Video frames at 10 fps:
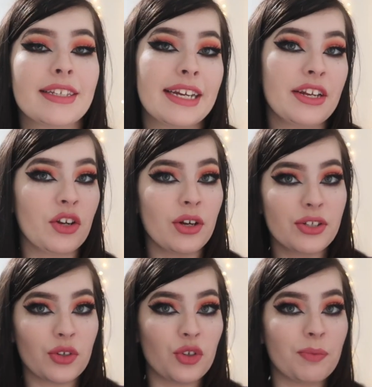stick
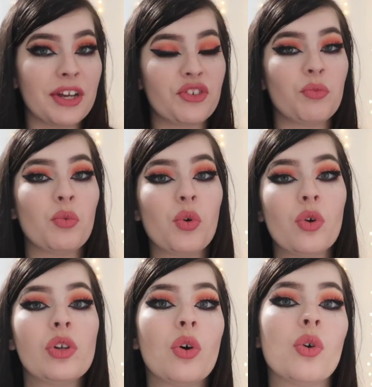notes on your bedroom
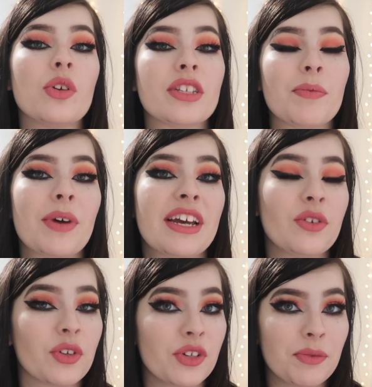wall or somewhere you're
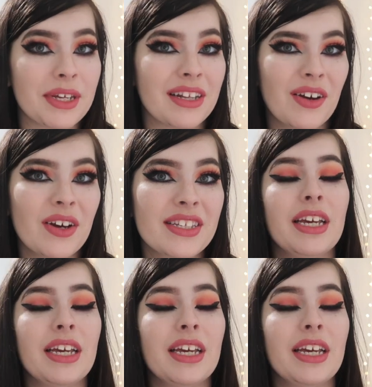going to be a lot.